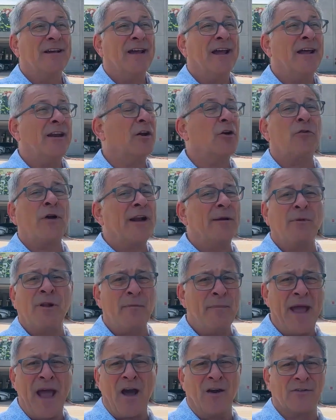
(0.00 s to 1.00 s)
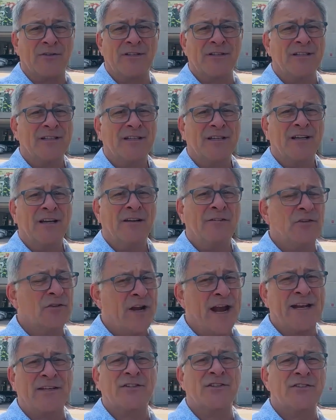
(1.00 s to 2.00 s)
an incredible amount of
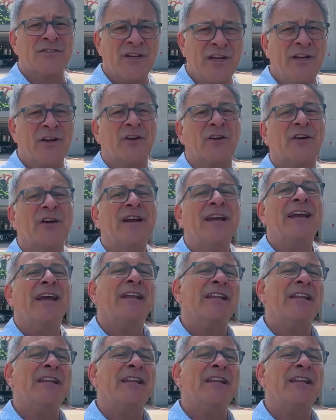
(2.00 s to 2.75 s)
attractions here